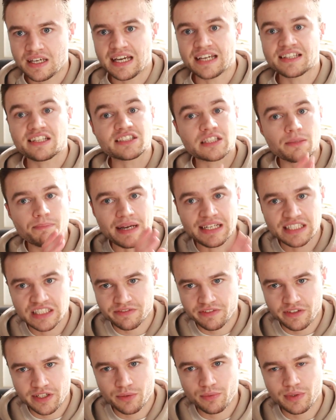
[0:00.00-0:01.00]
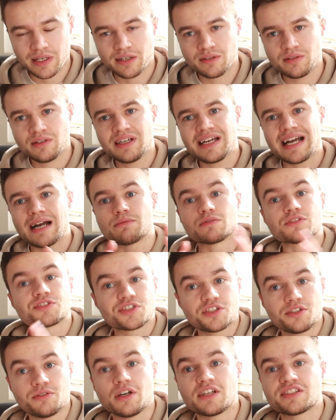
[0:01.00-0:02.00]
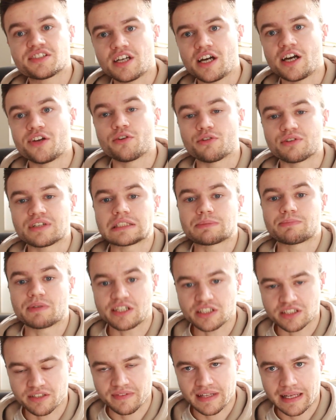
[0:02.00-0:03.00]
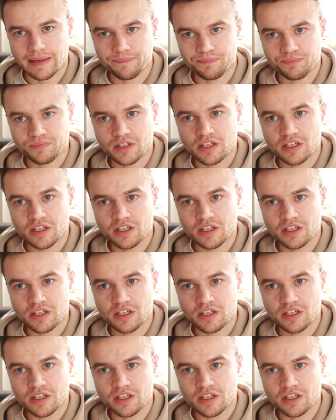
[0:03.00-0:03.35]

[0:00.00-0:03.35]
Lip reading: It does the basics very well and will suit a certain audience because of that.